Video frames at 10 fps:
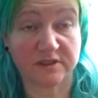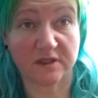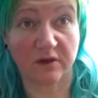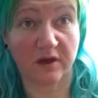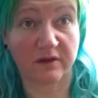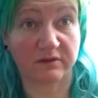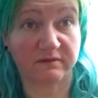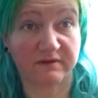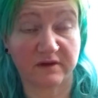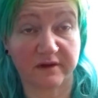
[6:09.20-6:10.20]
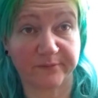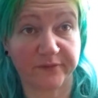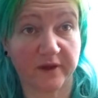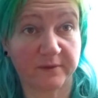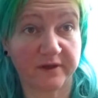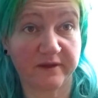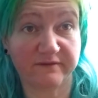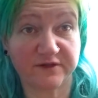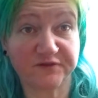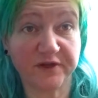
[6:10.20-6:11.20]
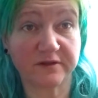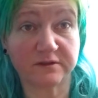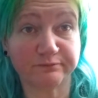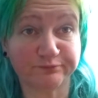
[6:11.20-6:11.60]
So I thought, fuck it, I'm going to eat the fish fingers.